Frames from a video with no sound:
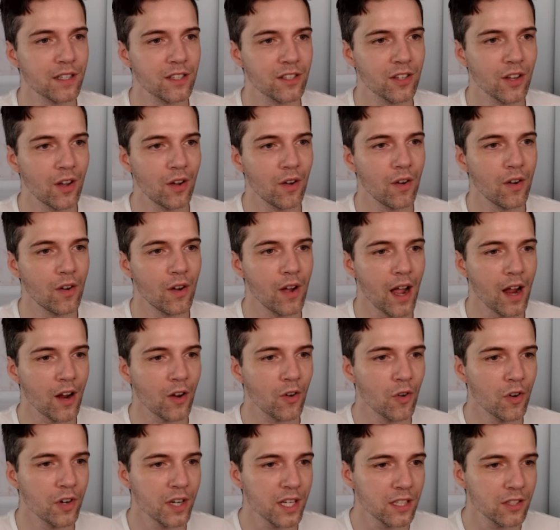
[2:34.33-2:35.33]
So
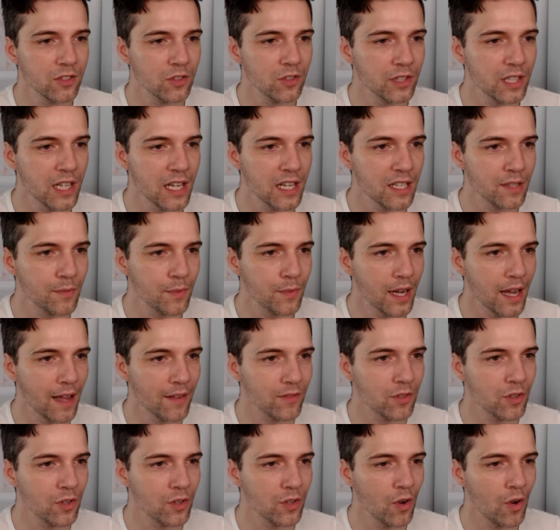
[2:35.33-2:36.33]
according to this, we
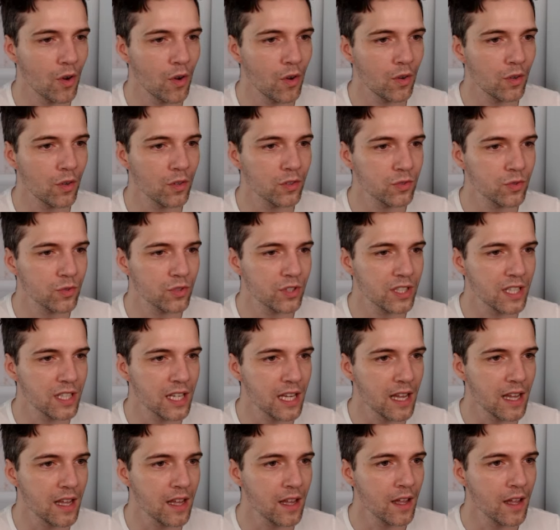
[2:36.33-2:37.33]
had to go to
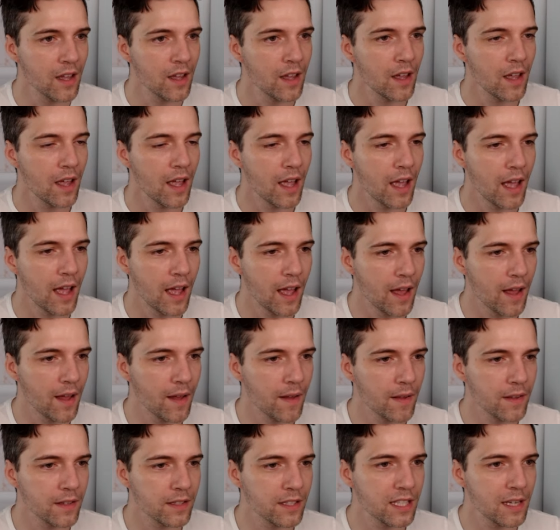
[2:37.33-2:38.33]
see
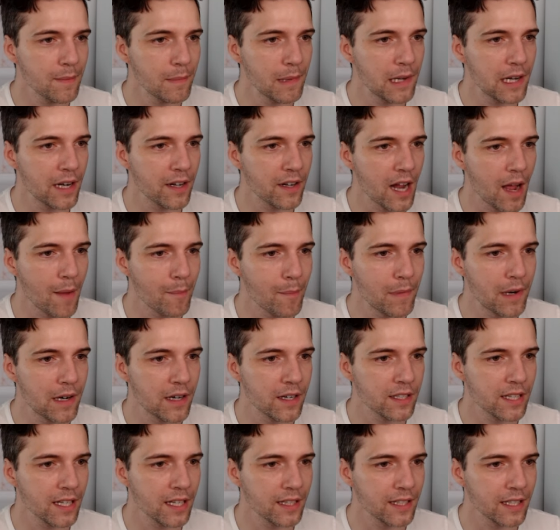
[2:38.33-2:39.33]
similar
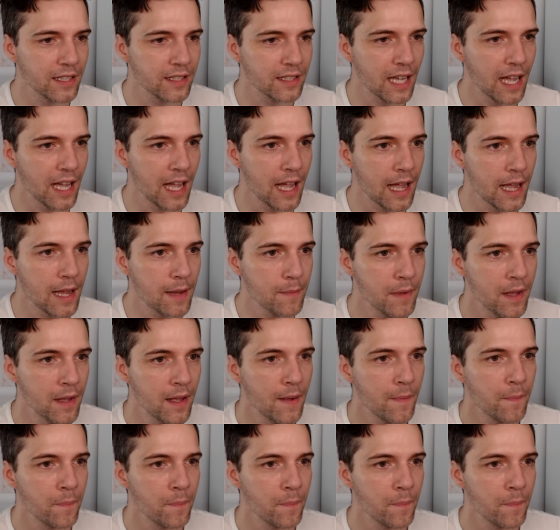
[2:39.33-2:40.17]
numbers at the time.